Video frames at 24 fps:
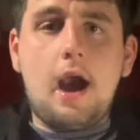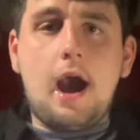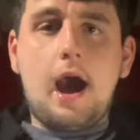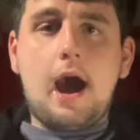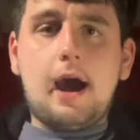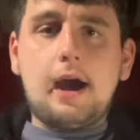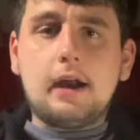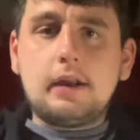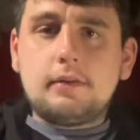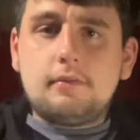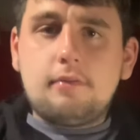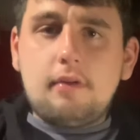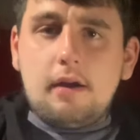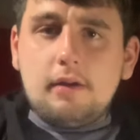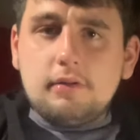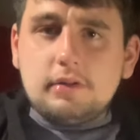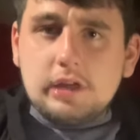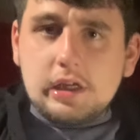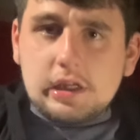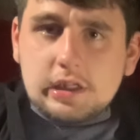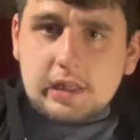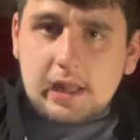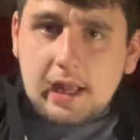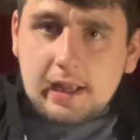I'd, I'd
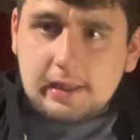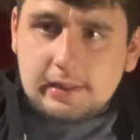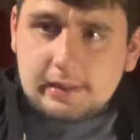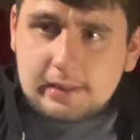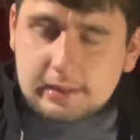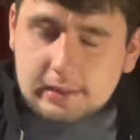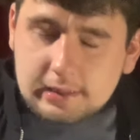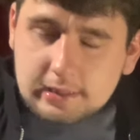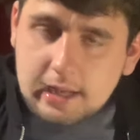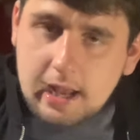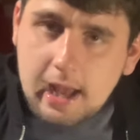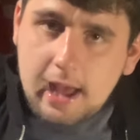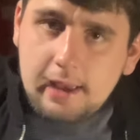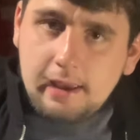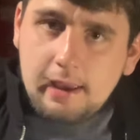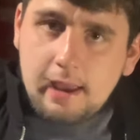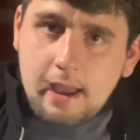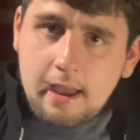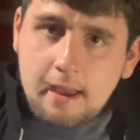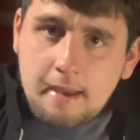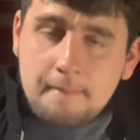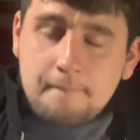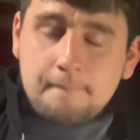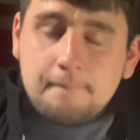just like to
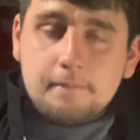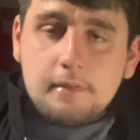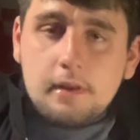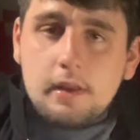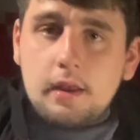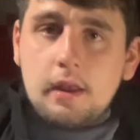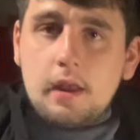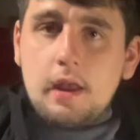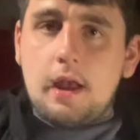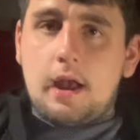say um,